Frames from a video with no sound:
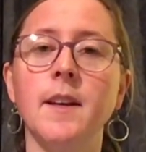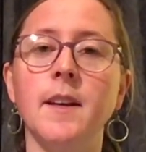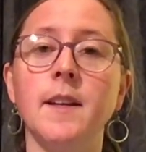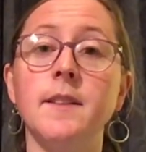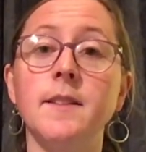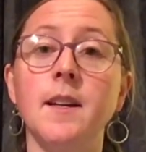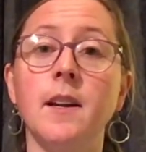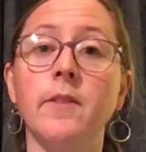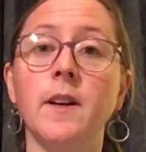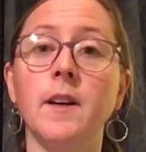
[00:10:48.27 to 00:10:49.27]
Instead
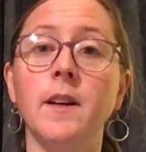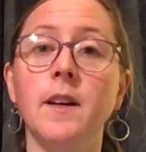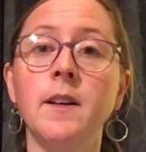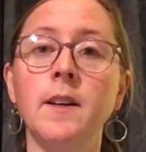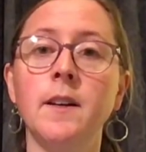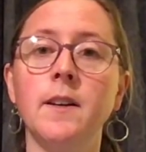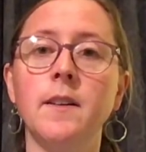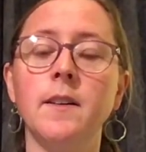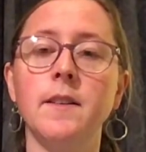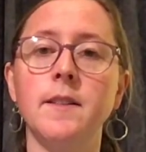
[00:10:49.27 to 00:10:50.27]
of g,
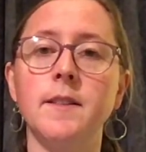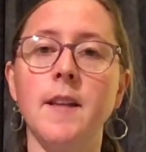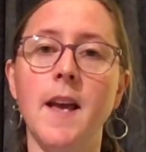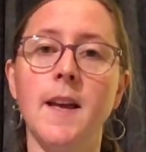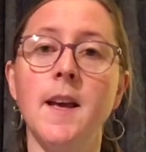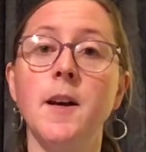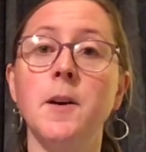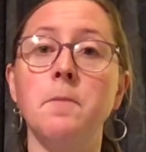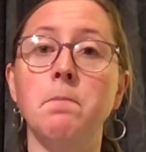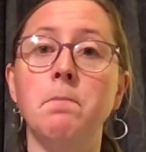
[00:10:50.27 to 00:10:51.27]
say
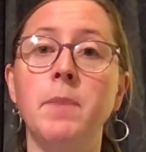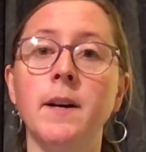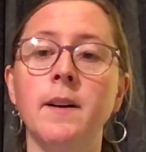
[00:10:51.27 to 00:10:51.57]
b.